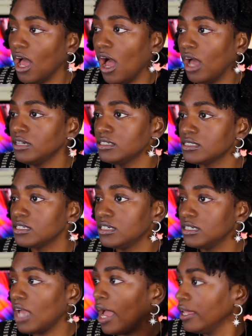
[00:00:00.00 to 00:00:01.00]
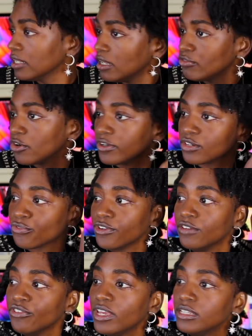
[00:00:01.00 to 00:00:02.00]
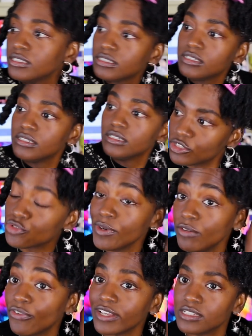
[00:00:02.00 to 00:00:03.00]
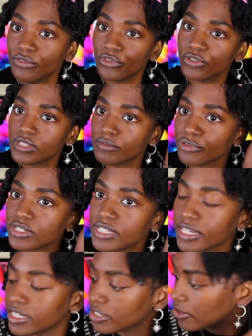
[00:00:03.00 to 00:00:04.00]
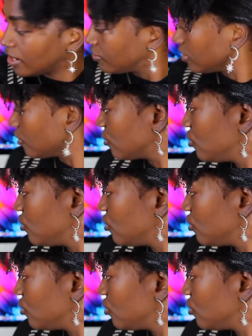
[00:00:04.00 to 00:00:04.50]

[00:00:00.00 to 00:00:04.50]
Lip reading: Honestly, I love going to free events, street festivals in particular. I think they're